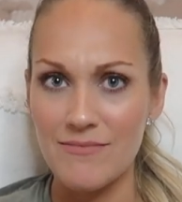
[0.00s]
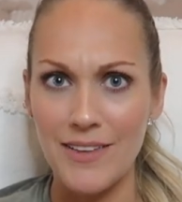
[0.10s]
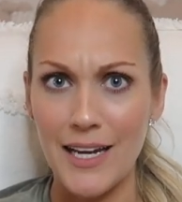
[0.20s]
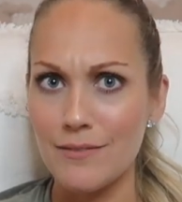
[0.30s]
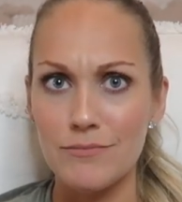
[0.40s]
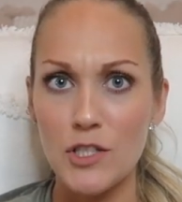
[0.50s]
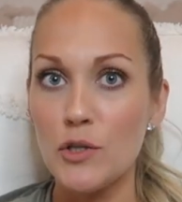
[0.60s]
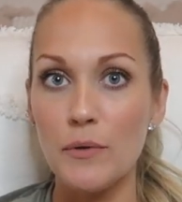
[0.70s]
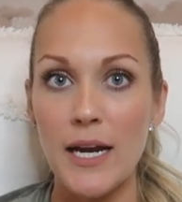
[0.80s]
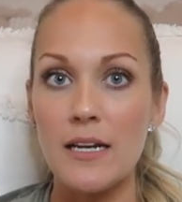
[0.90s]
like
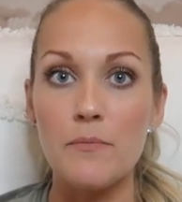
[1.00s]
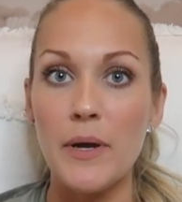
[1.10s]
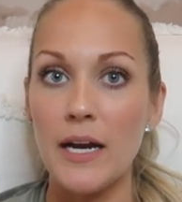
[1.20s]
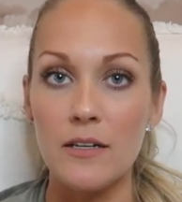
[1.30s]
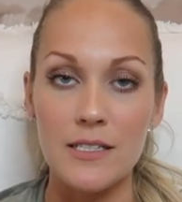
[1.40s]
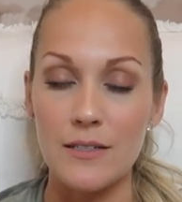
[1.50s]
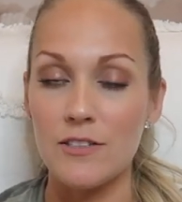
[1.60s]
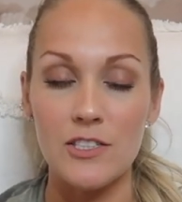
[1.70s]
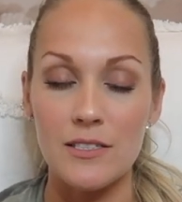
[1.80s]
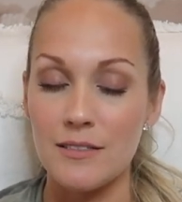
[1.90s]
two random pairs that
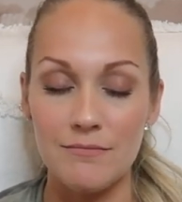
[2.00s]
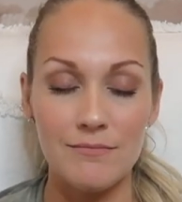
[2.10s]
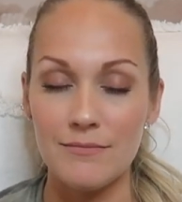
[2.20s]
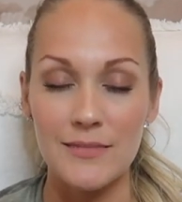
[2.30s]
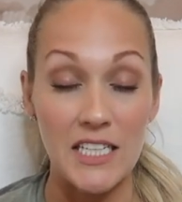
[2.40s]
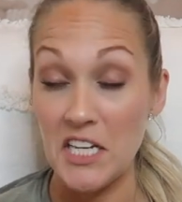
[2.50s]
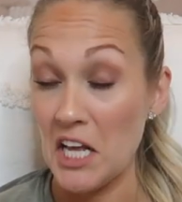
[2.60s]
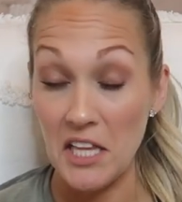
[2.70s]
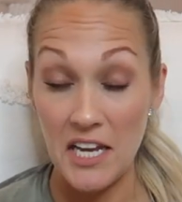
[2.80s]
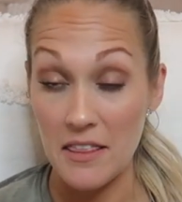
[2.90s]
just did
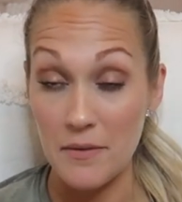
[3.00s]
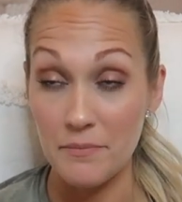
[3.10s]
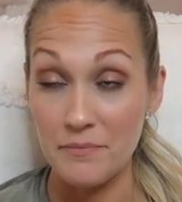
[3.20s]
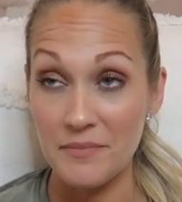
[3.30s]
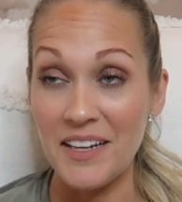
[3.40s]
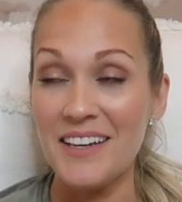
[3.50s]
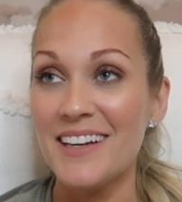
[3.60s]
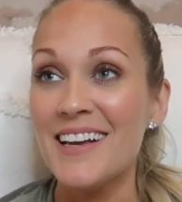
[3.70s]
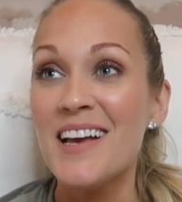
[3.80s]
not like them.